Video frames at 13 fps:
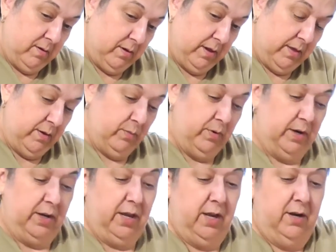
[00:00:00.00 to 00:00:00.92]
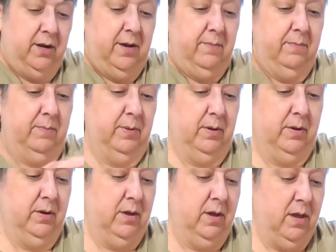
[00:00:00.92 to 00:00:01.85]
And then we're going to heat it up.
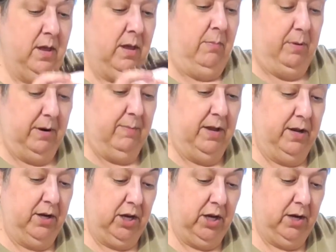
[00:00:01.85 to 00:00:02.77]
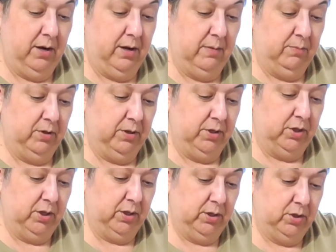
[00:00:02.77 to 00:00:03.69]
But I'm not going to heat it up till the
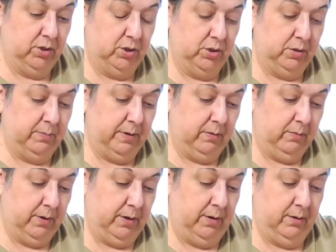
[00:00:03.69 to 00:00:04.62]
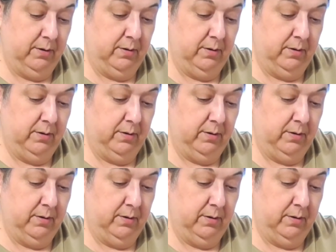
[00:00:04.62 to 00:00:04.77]
chicken is just about ready.